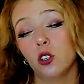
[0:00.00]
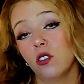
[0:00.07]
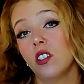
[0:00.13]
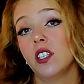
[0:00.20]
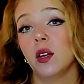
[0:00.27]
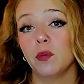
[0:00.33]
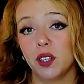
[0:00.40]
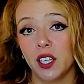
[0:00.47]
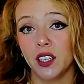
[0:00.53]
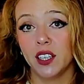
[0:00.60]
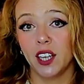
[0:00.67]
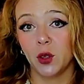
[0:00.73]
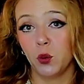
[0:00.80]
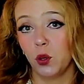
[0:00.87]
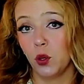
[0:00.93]
not something
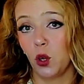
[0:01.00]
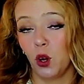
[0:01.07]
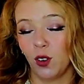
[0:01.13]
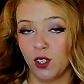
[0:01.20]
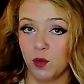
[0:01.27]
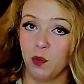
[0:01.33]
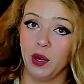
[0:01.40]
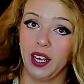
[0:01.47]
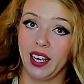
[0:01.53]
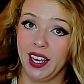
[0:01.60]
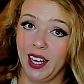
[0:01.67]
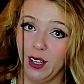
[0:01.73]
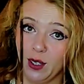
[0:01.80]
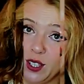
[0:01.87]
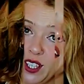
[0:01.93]
that will cause
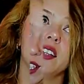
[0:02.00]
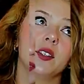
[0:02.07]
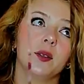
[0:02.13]
breakouts.